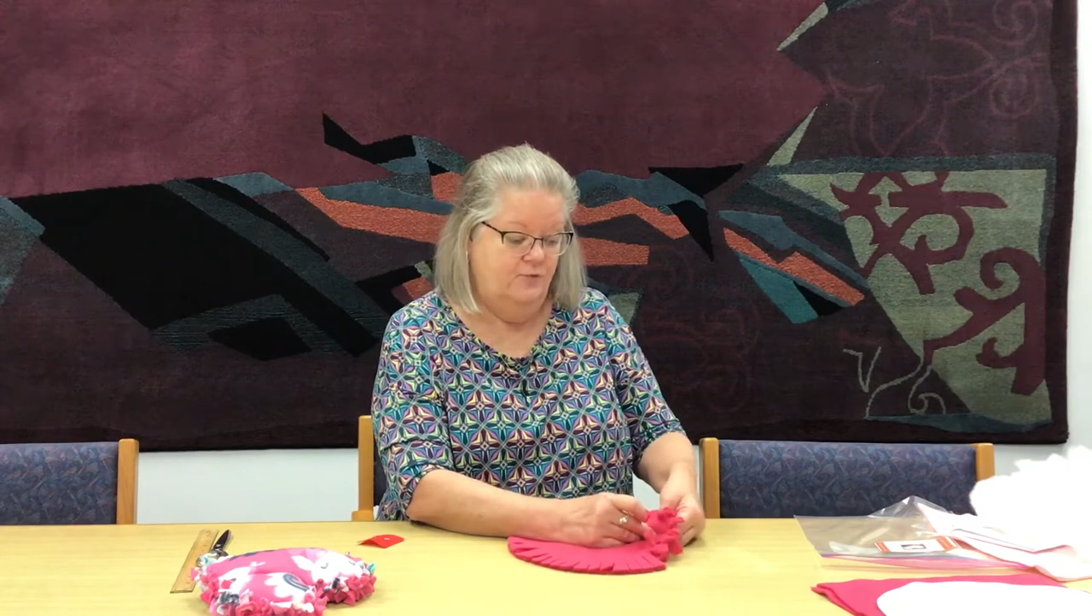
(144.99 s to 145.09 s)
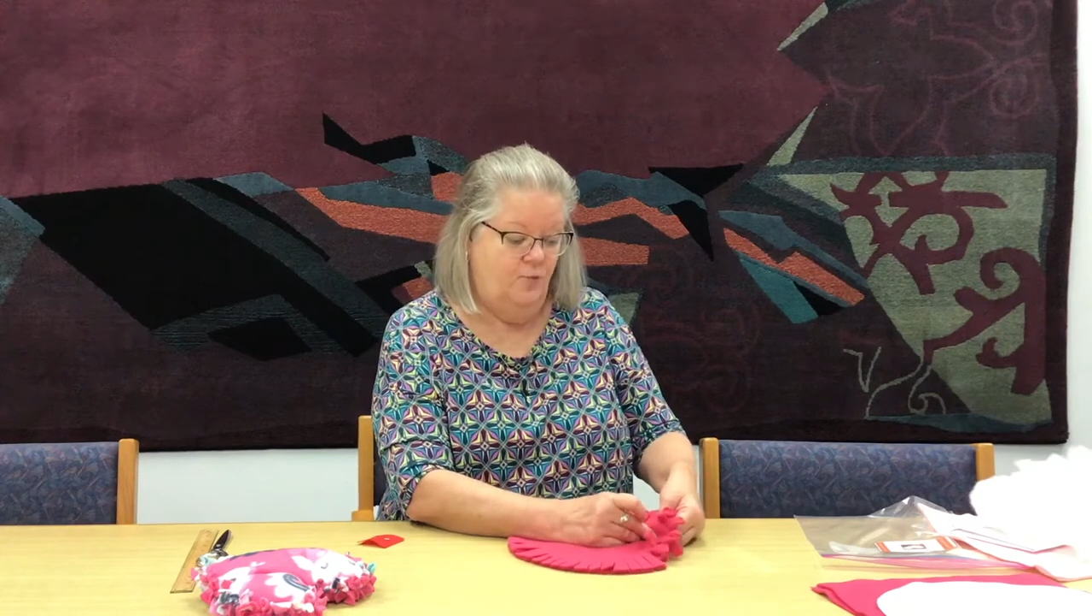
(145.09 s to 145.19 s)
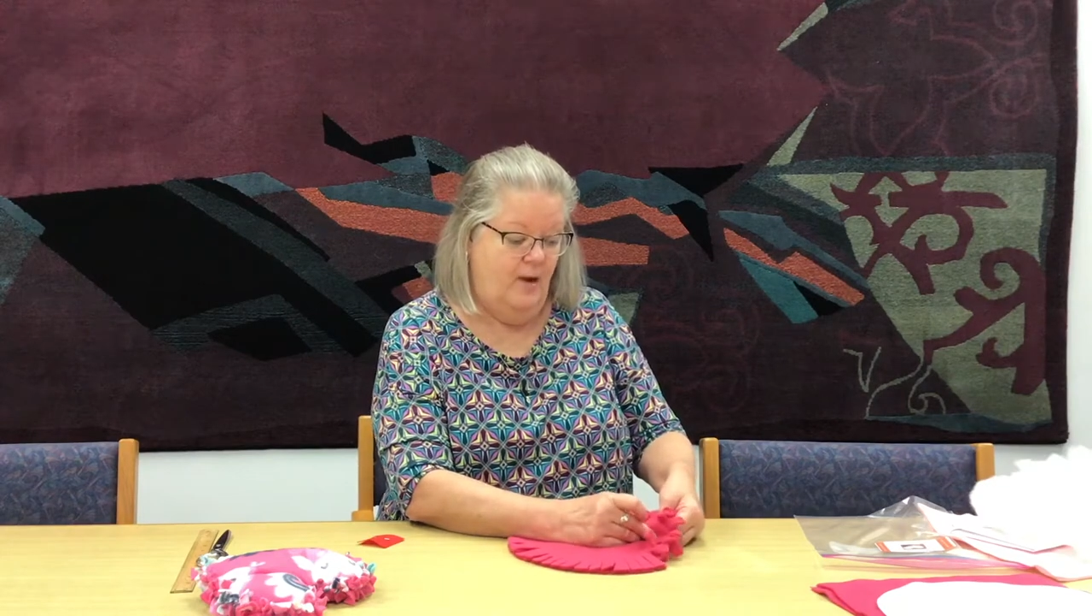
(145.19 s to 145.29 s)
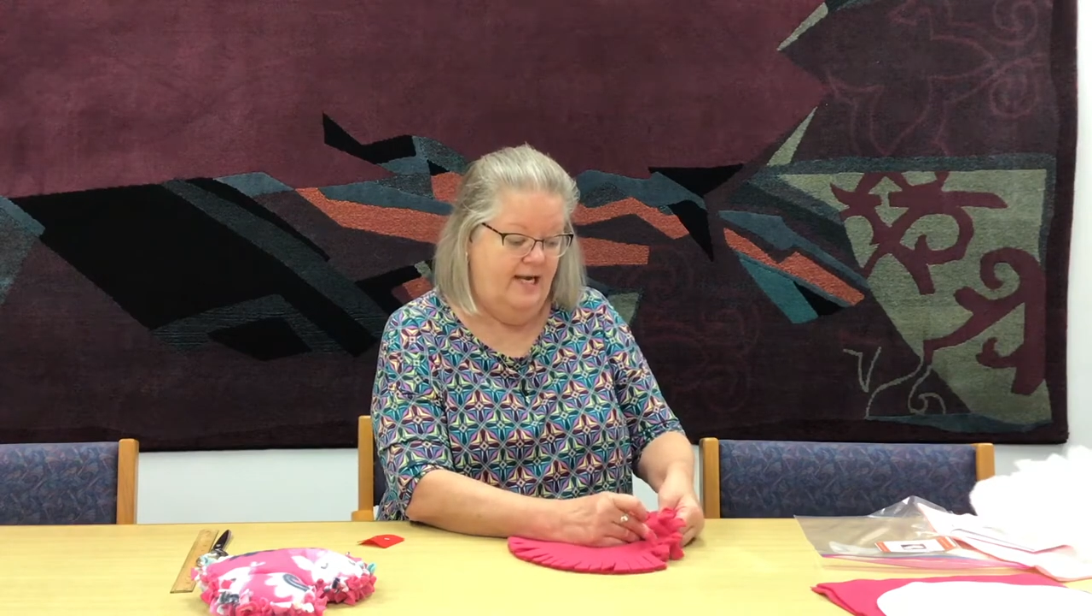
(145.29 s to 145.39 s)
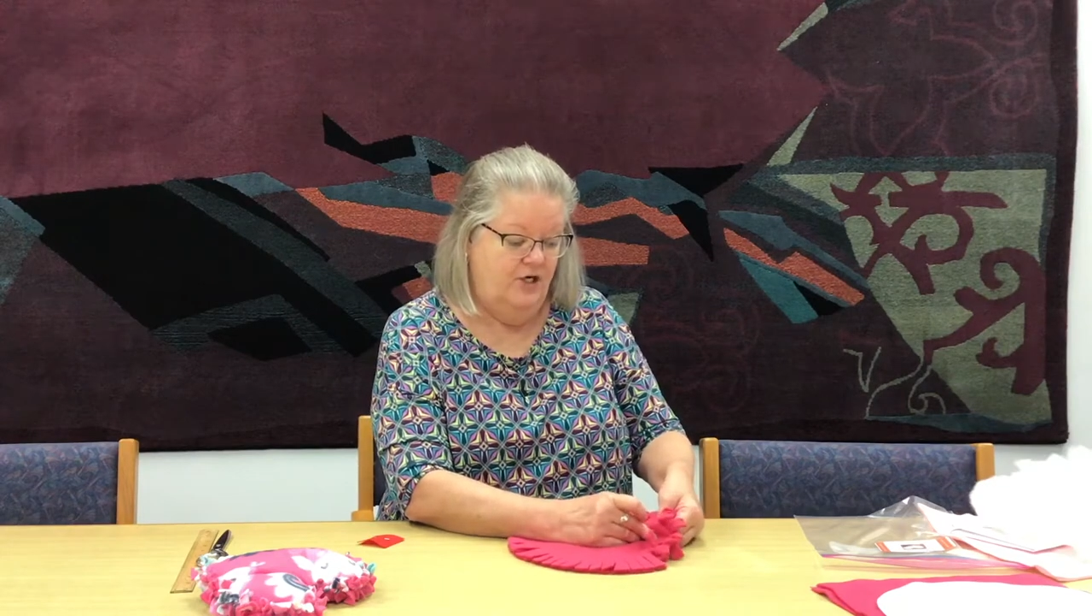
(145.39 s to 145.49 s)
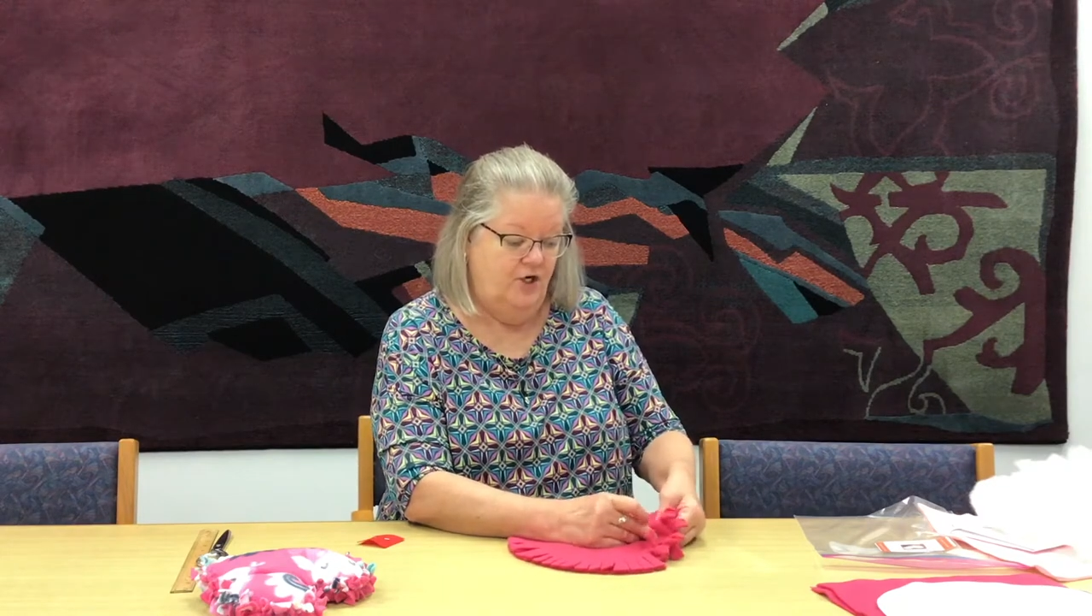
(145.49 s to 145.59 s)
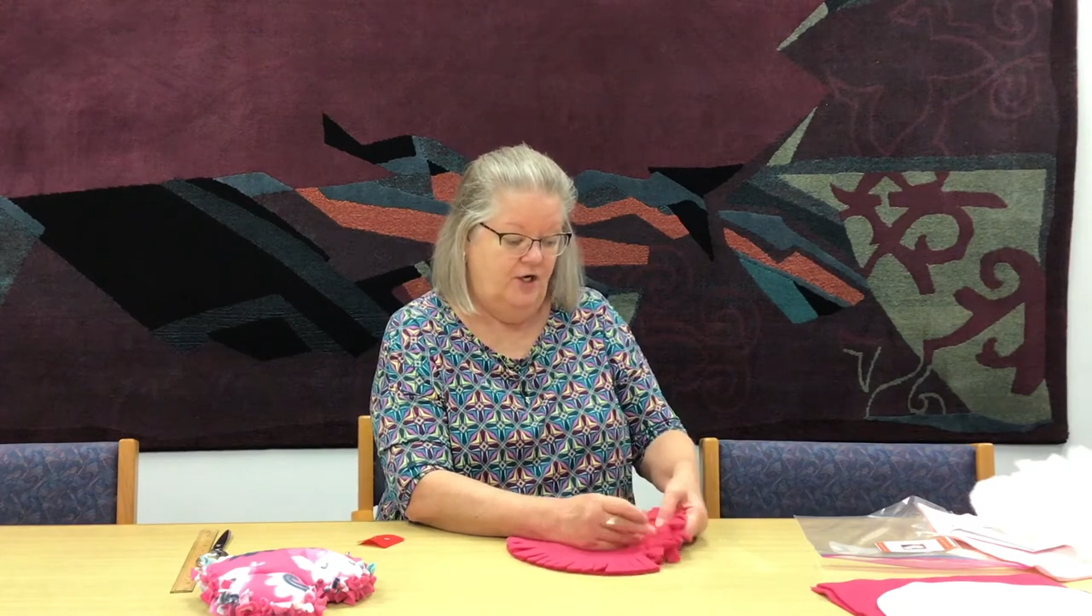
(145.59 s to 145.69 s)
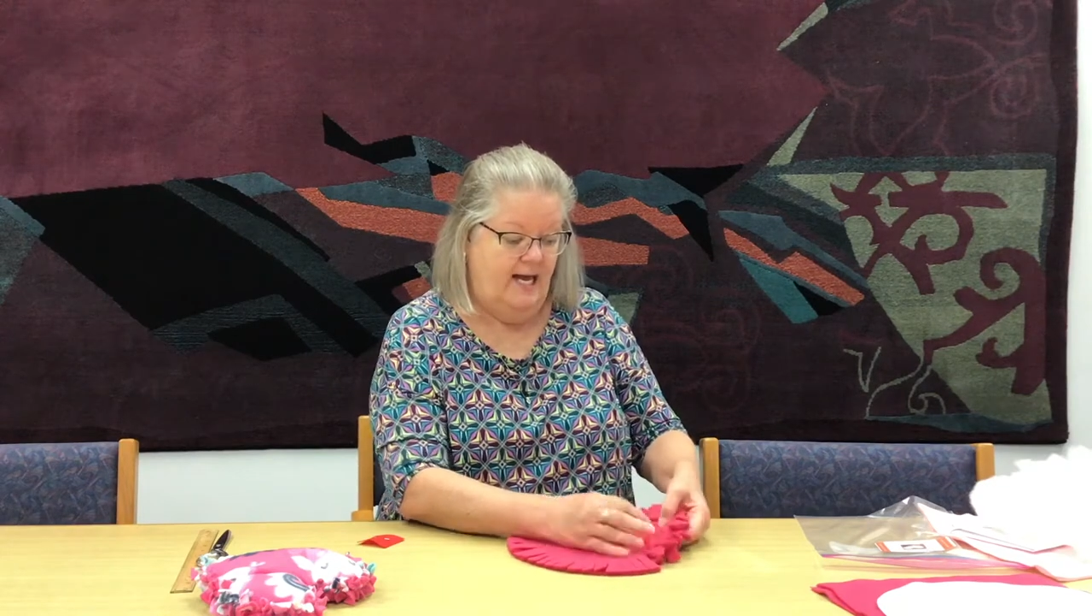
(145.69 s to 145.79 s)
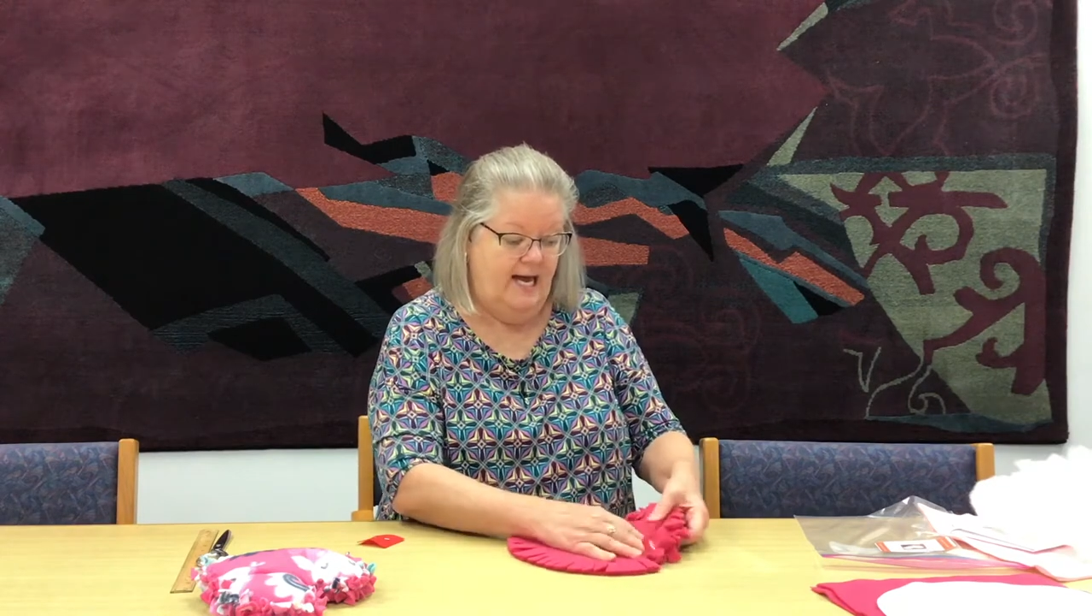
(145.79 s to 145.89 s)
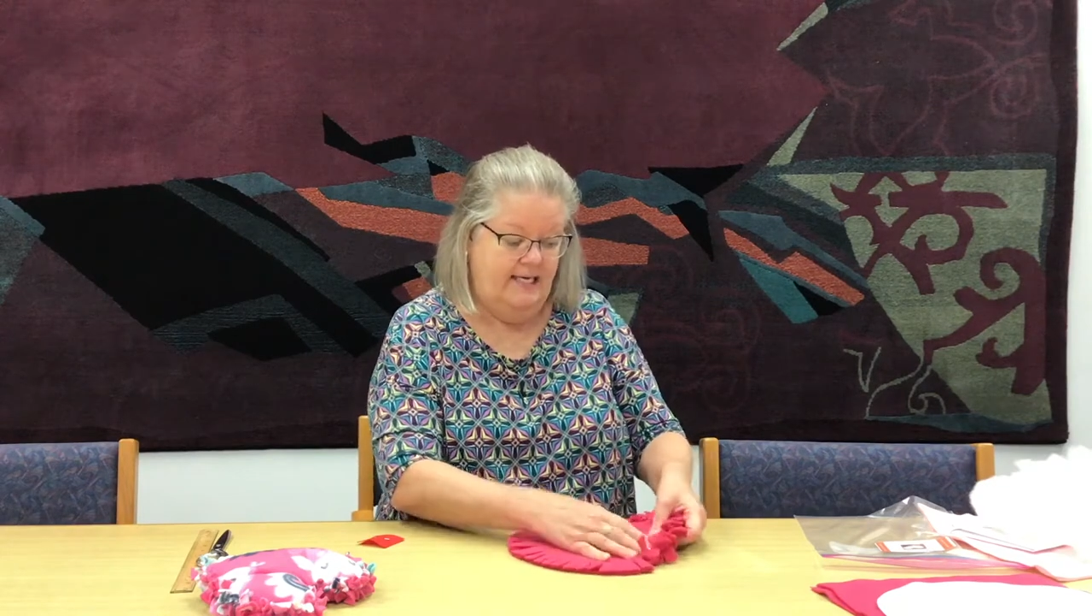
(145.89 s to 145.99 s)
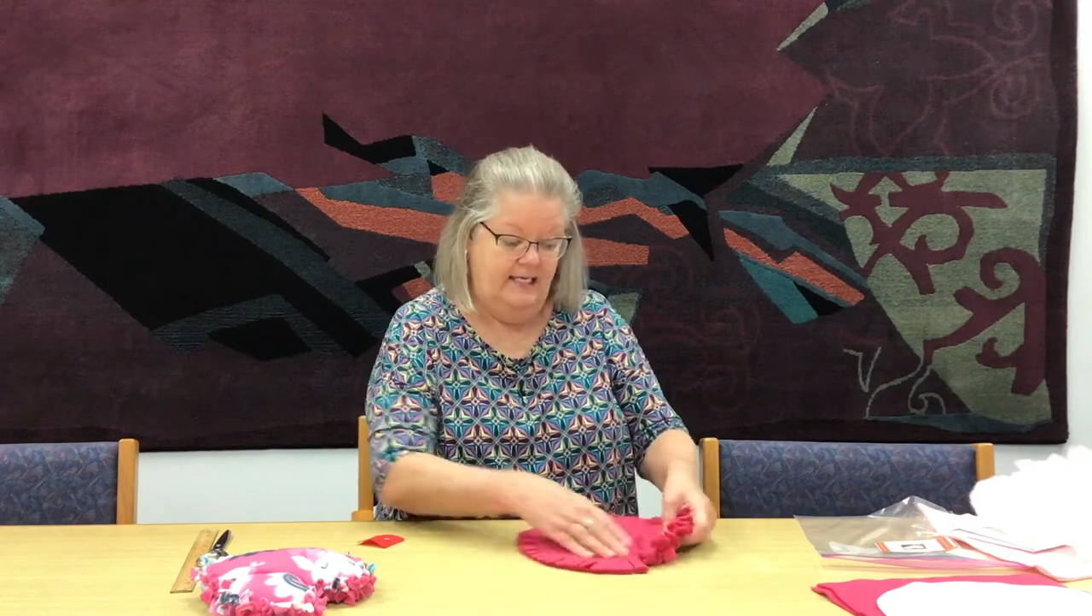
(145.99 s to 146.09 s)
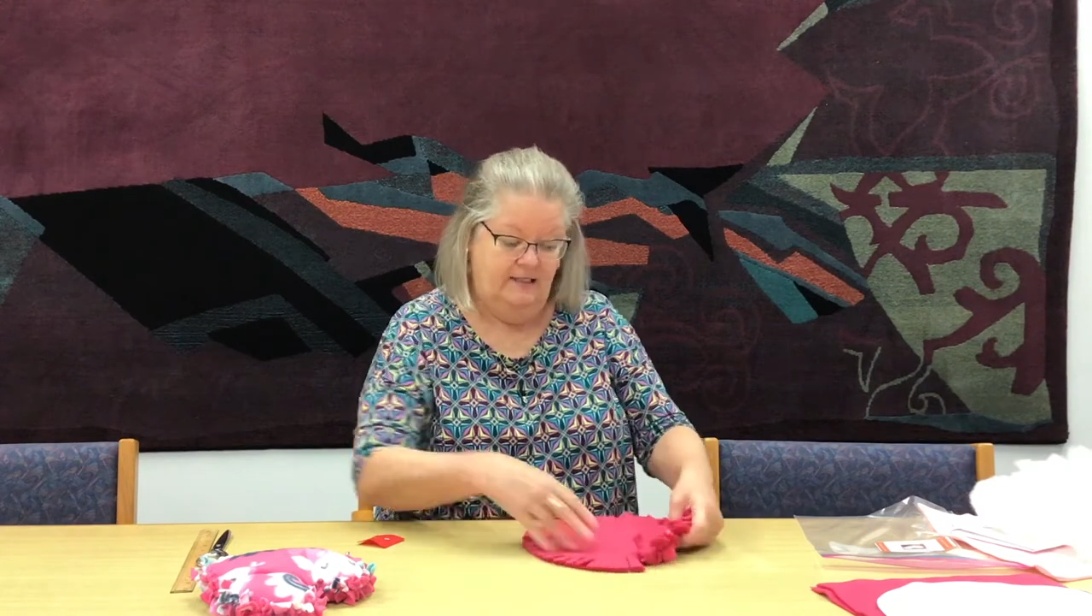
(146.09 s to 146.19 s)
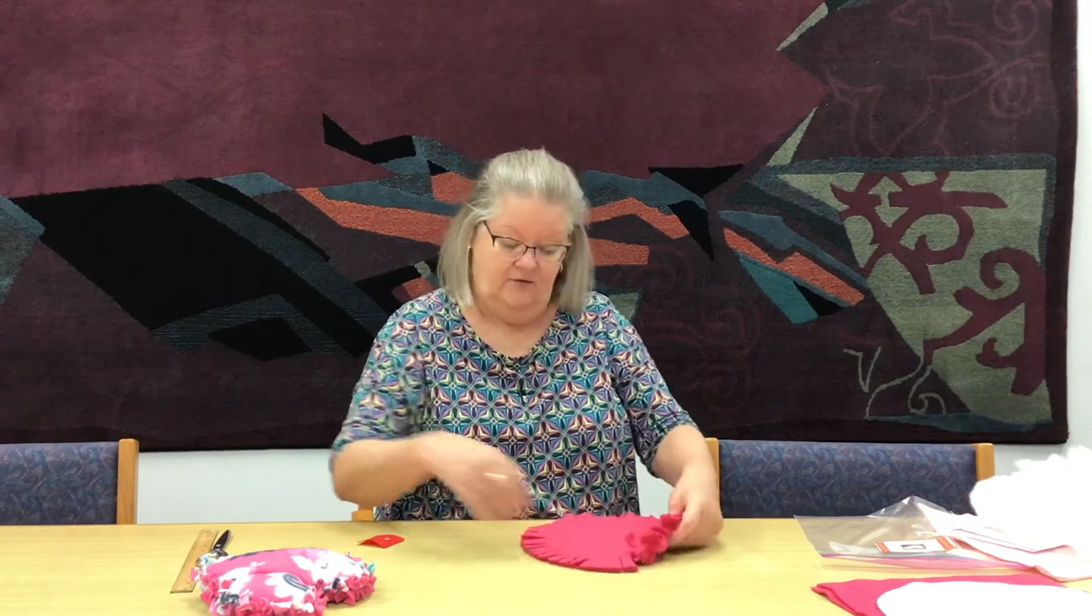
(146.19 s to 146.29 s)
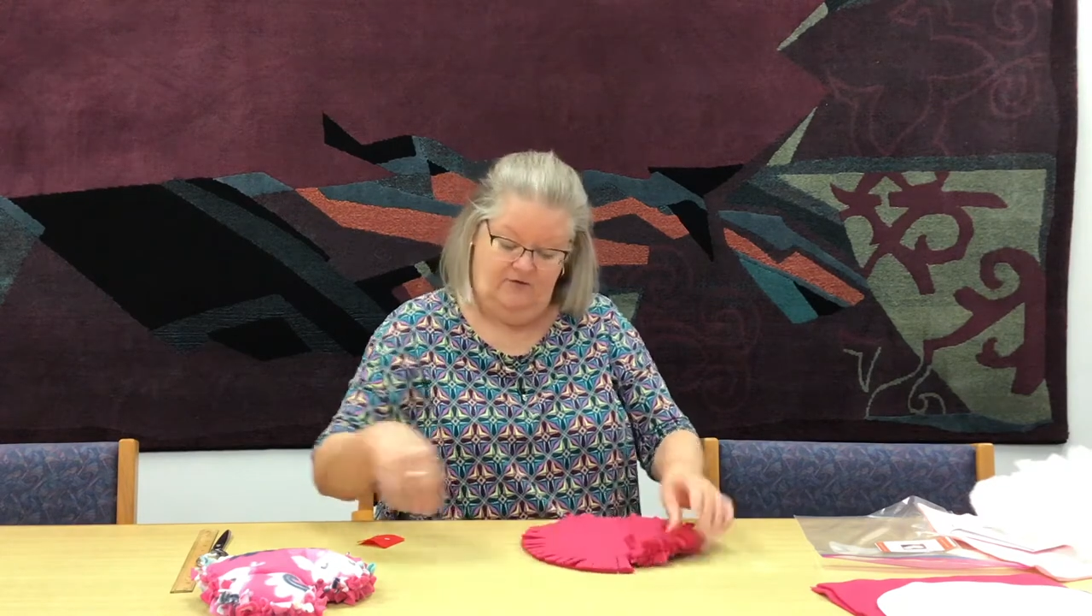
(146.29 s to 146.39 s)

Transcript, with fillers: when you're cutting the